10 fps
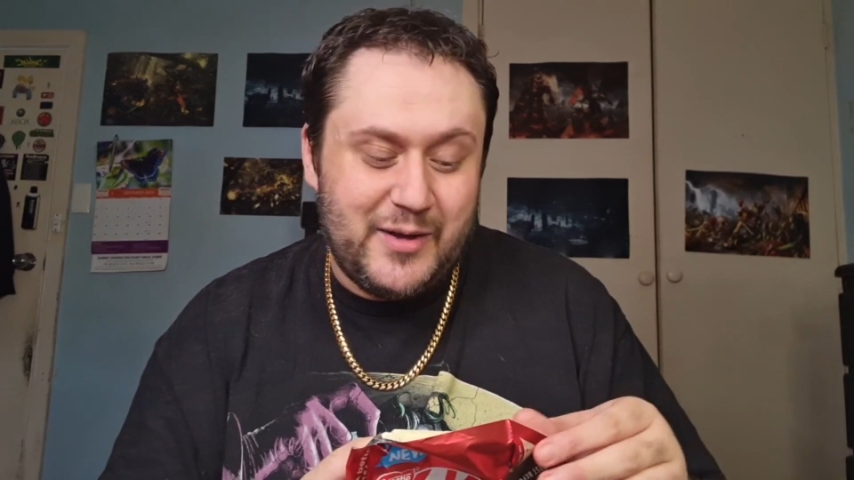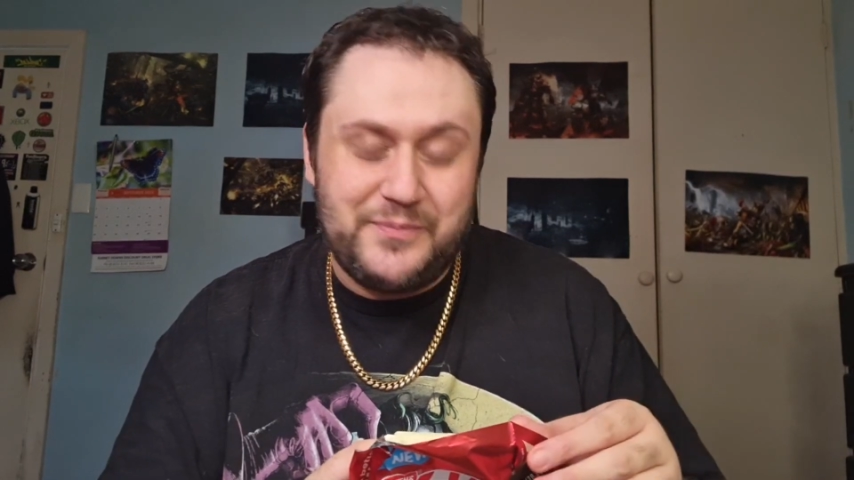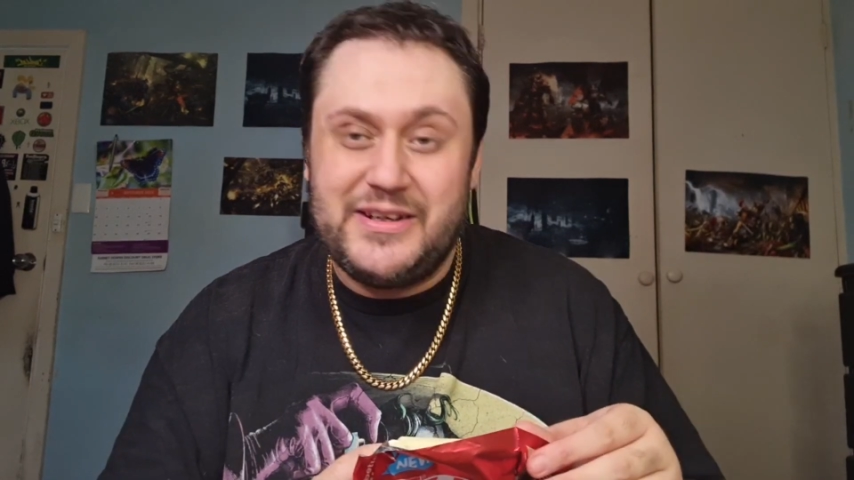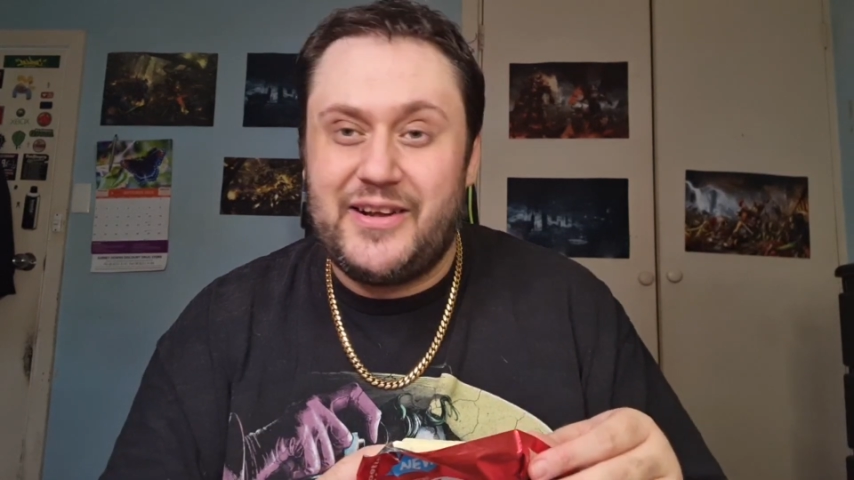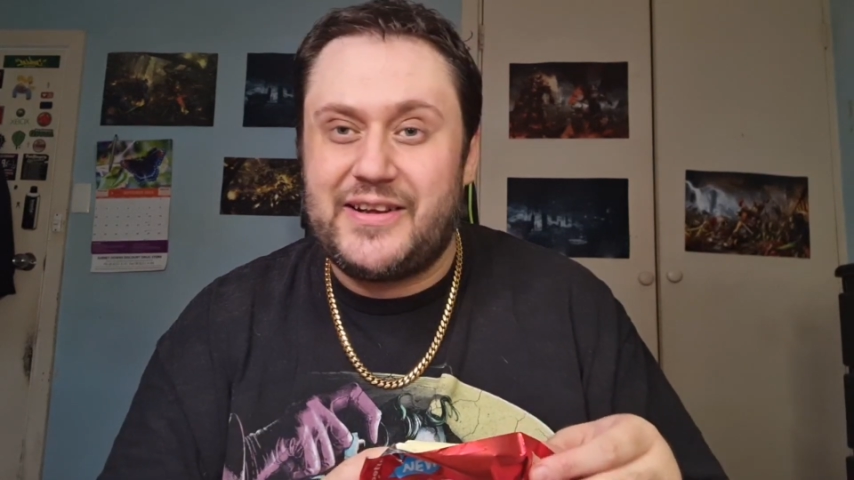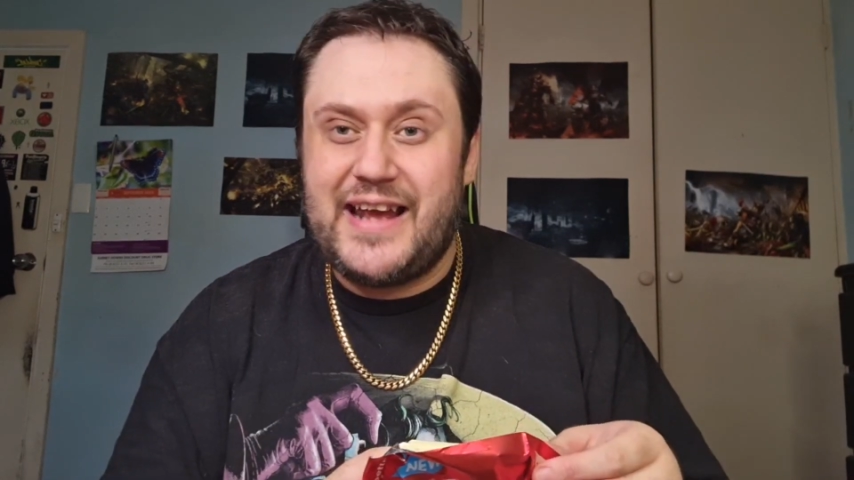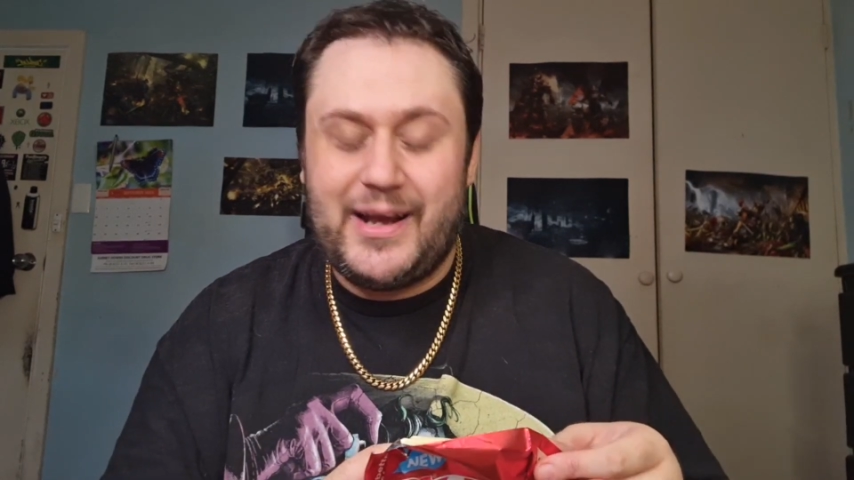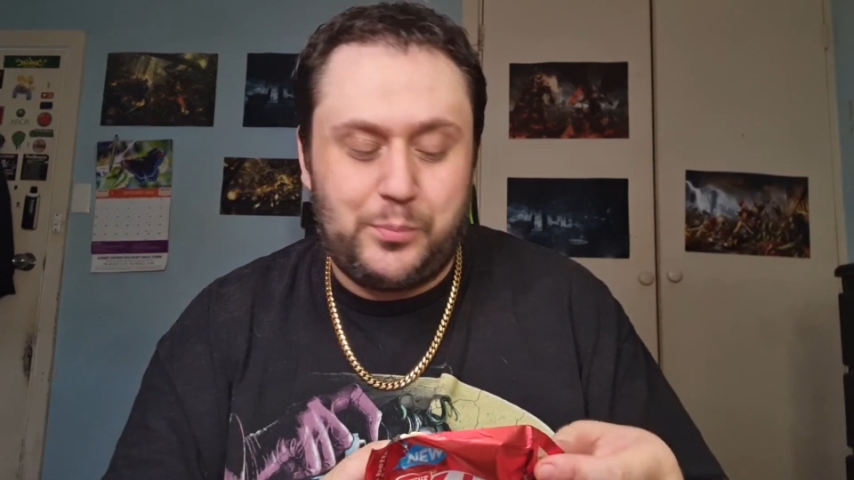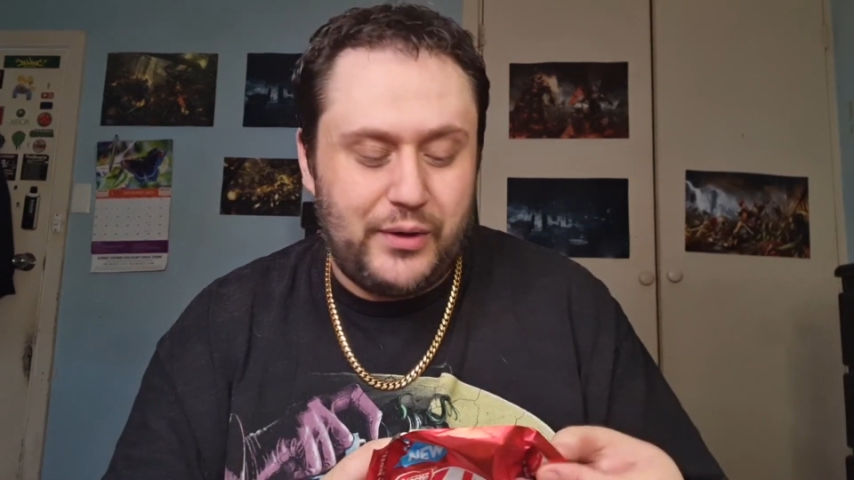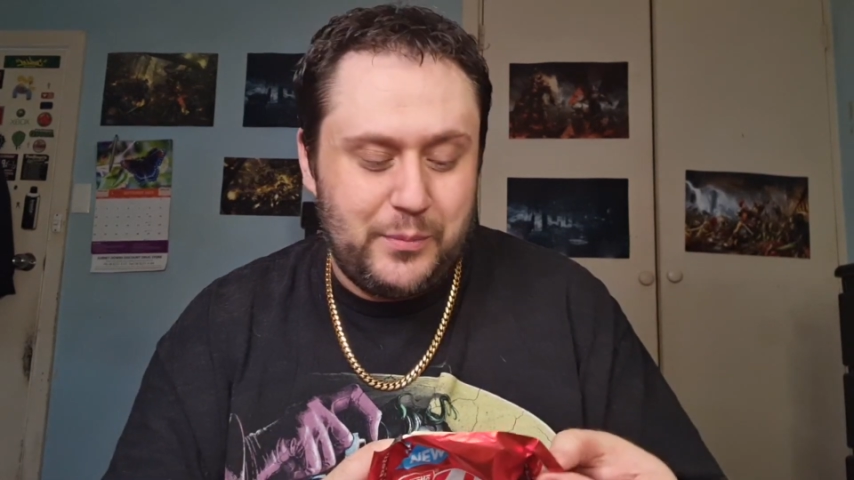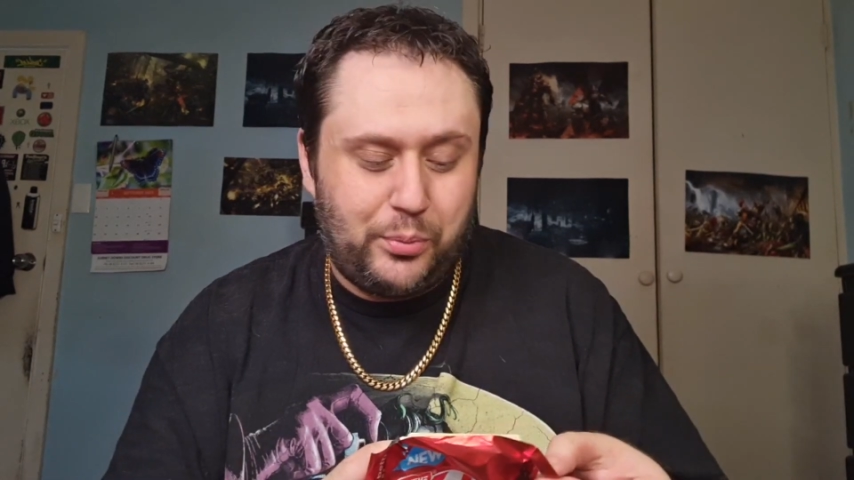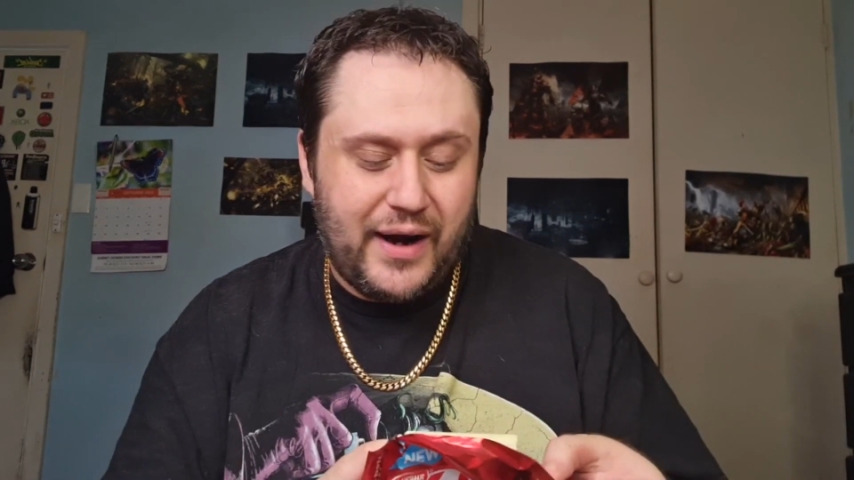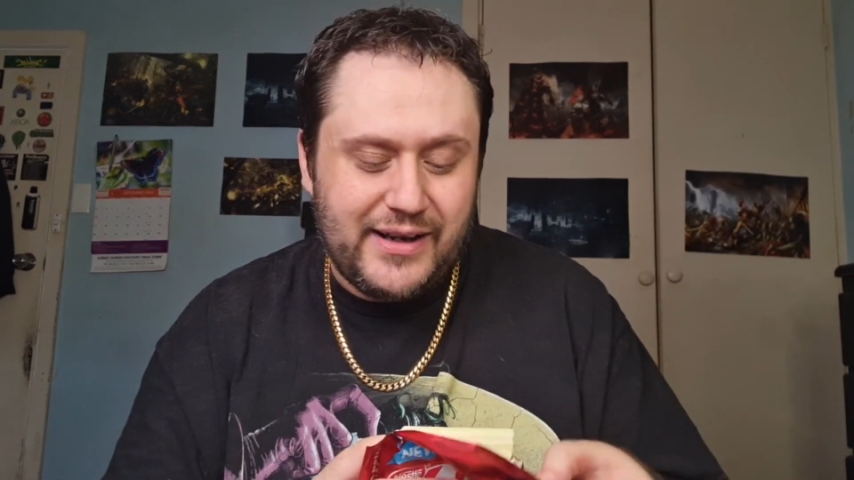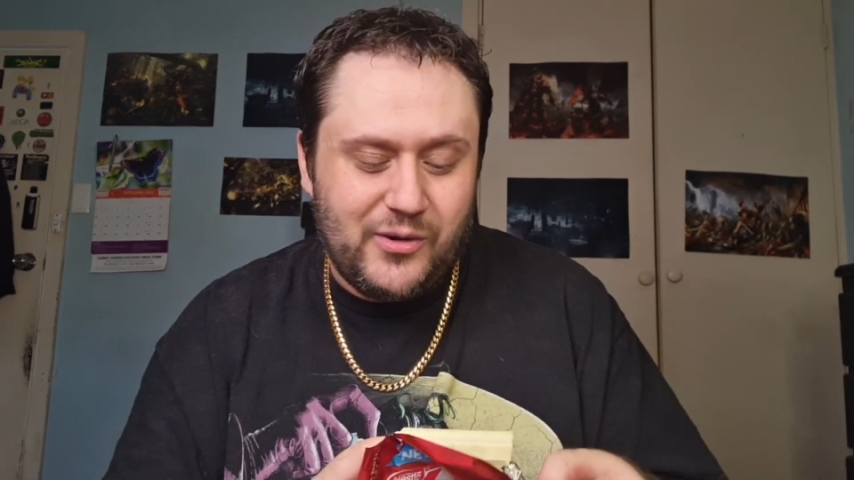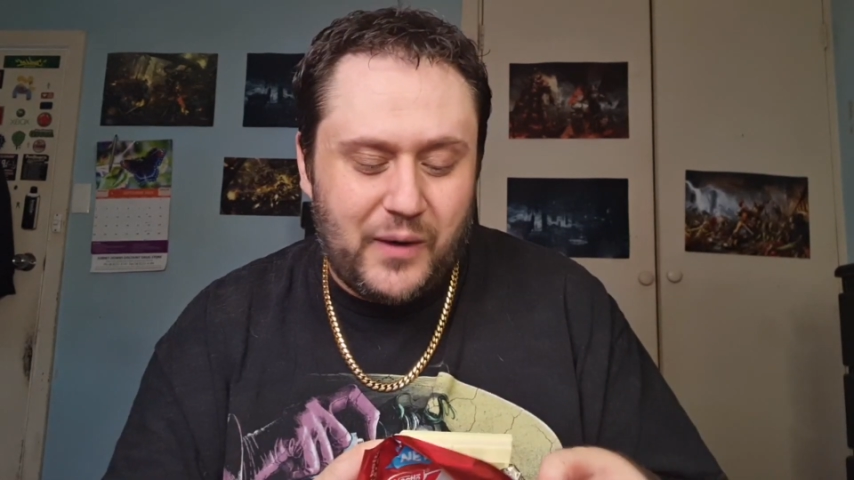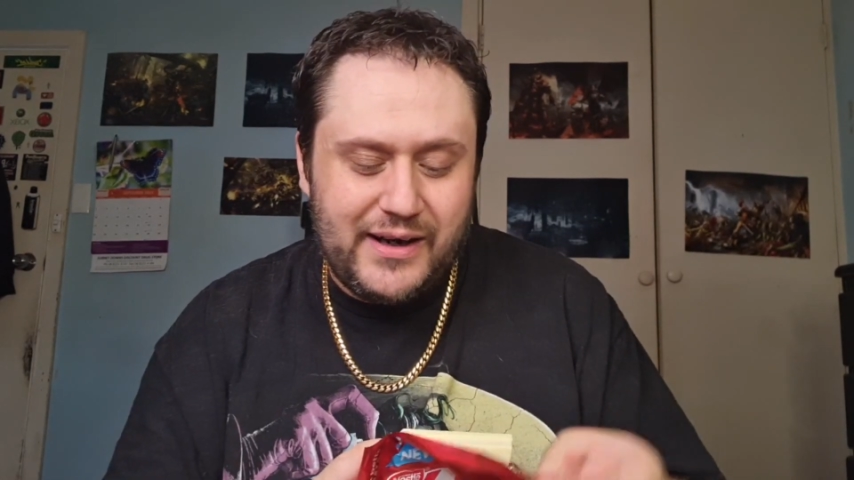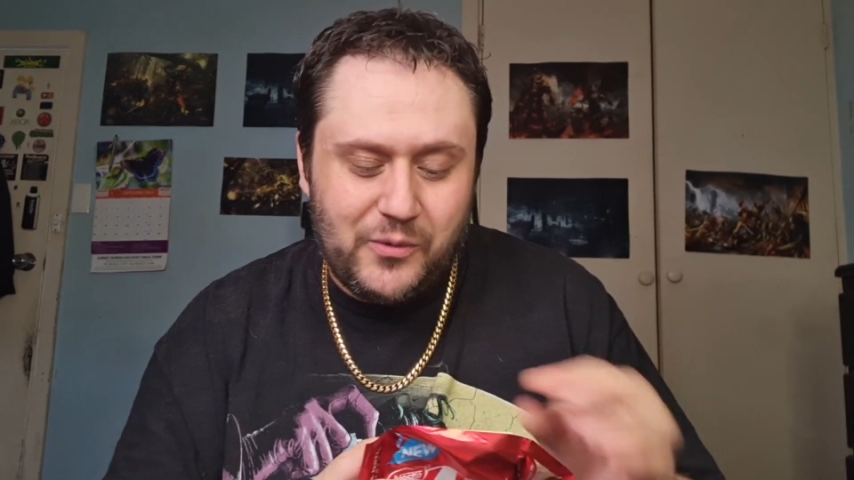you know, Cadbury Breakaway or